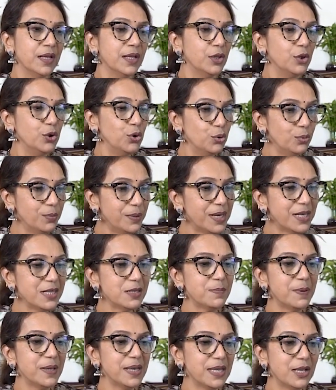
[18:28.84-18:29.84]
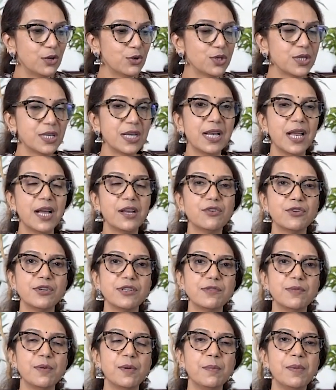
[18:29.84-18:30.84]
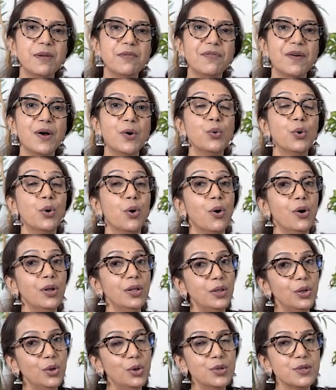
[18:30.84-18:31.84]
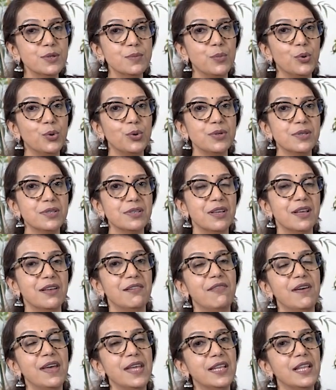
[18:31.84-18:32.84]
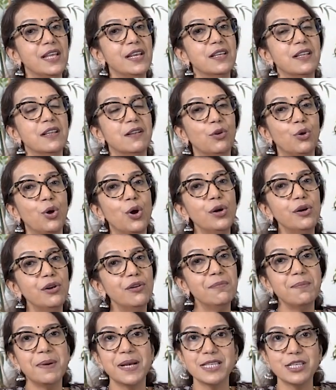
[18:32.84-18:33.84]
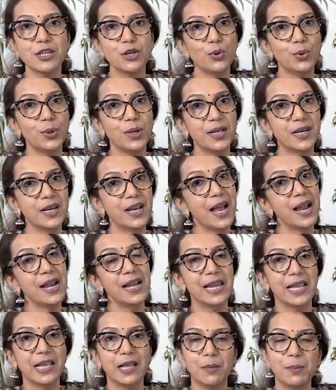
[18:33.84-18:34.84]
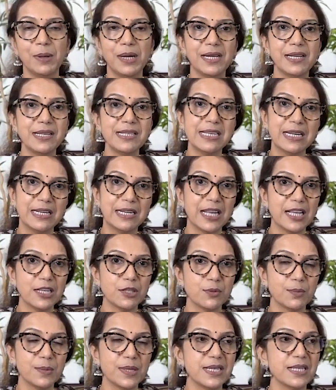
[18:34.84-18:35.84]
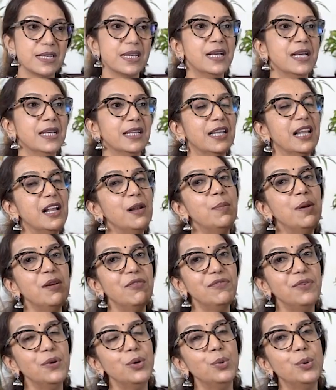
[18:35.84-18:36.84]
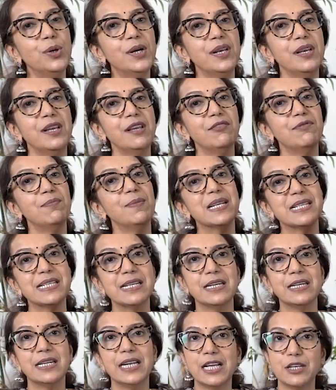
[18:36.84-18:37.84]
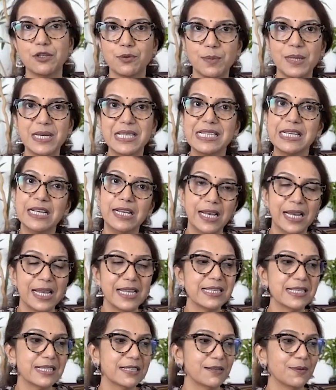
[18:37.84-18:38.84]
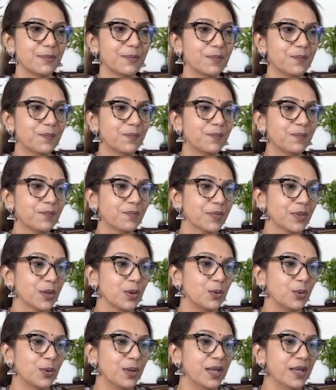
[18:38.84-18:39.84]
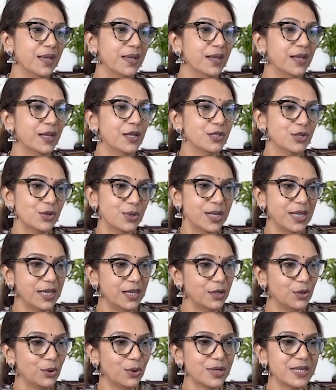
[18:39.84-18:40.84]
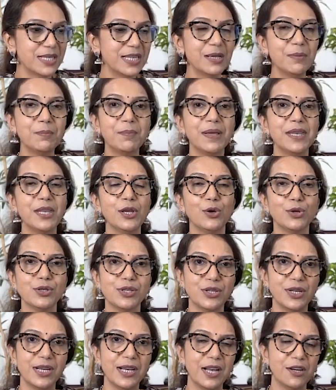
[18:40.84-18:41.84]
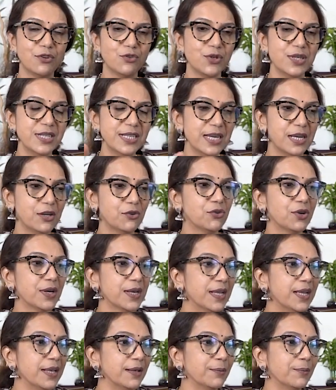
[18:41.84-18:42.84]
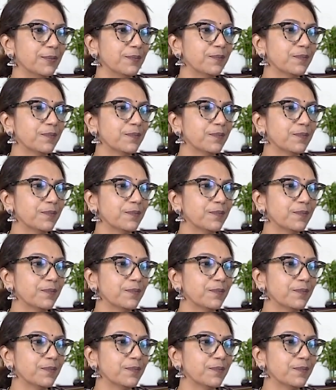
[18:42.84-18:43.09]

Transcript: Numerous periosteal arteries will be found on those bones where there are a lot of muscular and ligamentous attachments. There will be fewer if muscle attachments are lesser. Okay, so here you are seeing periosteal arteries entering in.